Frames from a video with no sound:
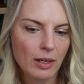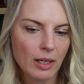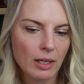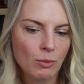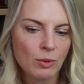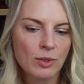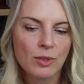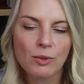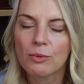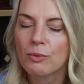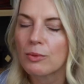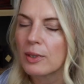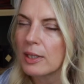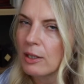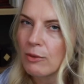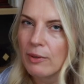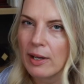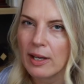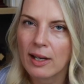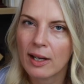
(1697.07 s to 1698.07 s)
it was a really
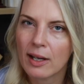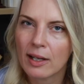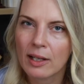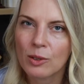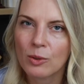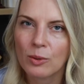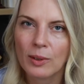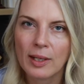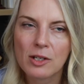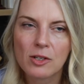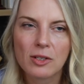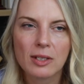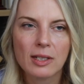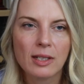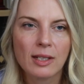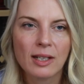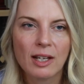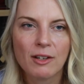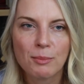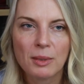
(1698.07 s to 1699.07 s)
great article, actually,
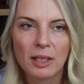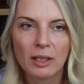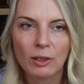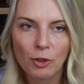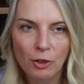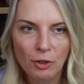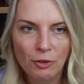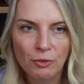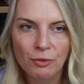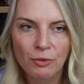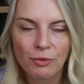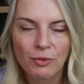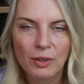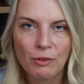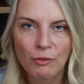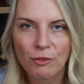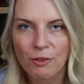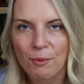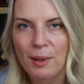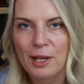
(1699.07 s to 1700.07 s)
it gave me a lot of
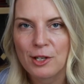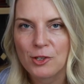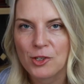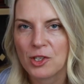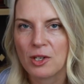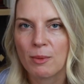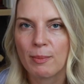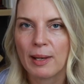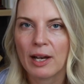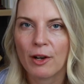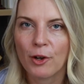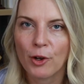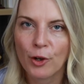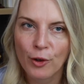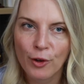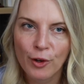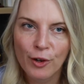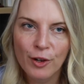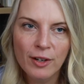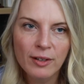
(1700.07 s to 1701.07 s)
information about
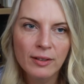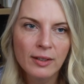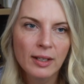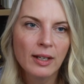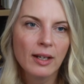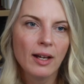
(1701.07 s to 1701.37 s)
her.